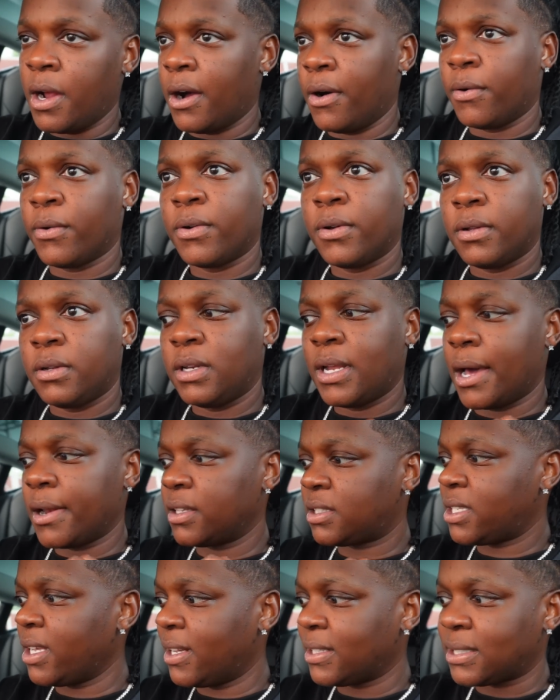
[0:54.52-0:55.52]
don't. Not a
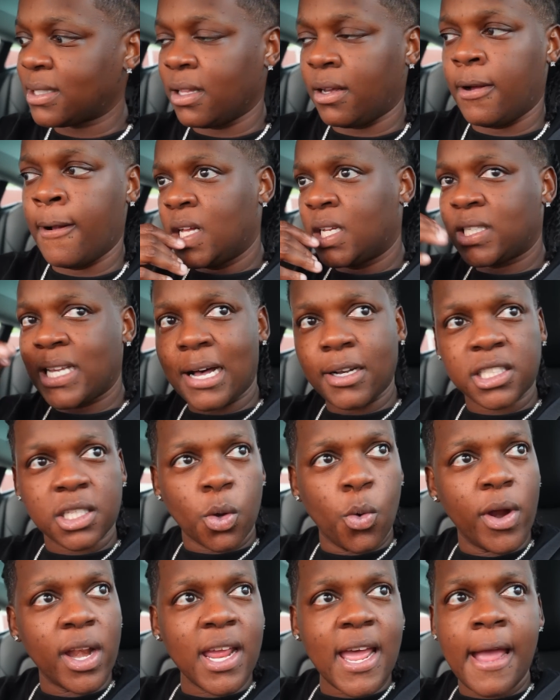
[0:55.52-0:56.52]
Tesla. So I was
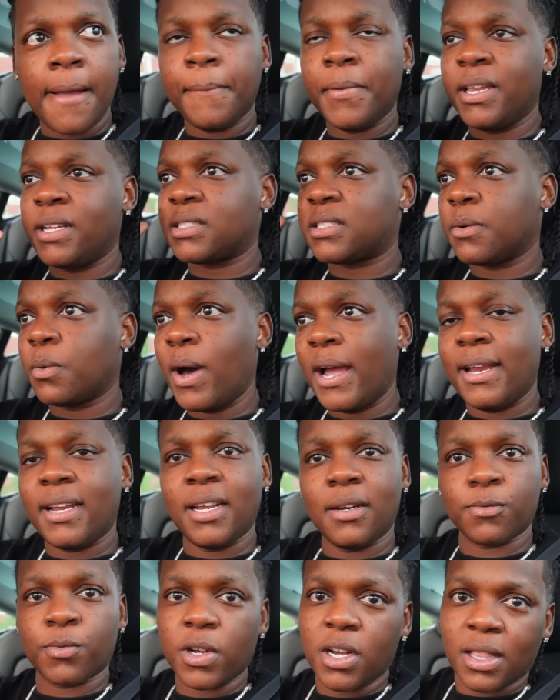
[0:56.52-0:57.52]
28 minutes away.
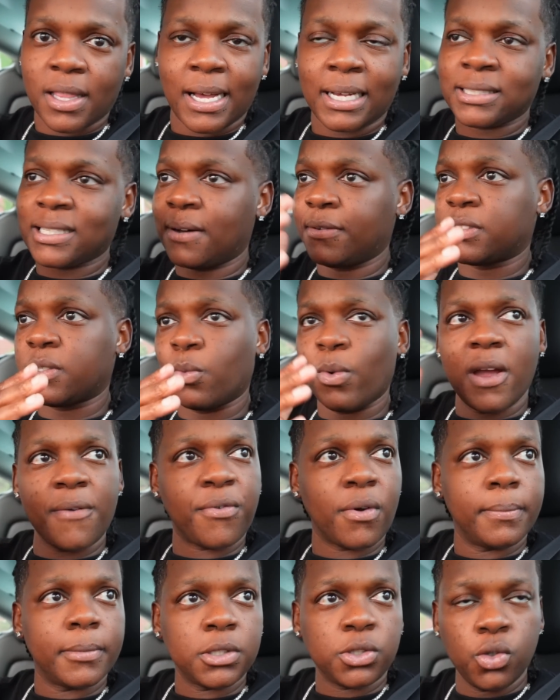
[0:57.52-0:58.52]
Didn't realize I was away
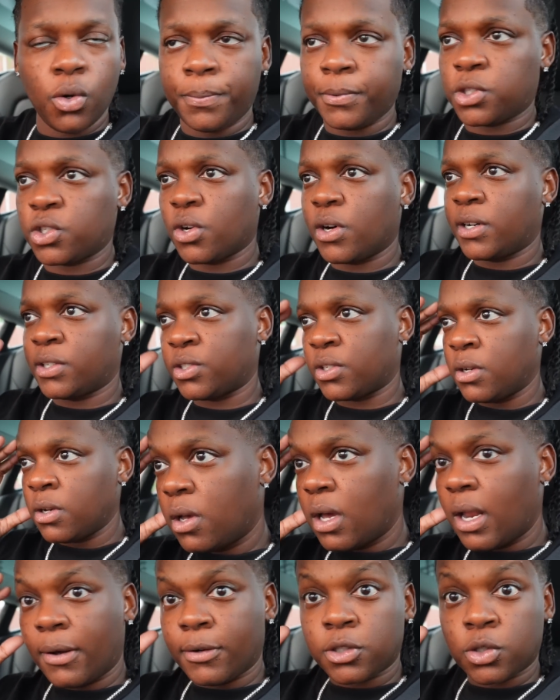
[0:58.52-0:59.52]
from a supercharger.
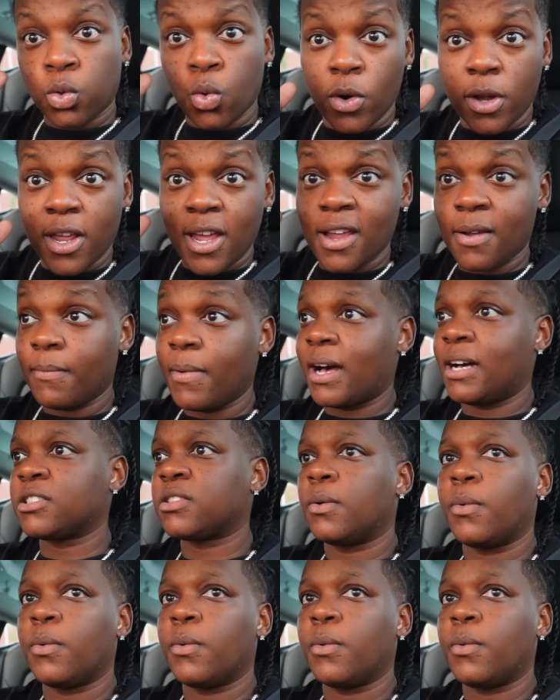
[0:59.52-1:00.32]
And I was 28 miles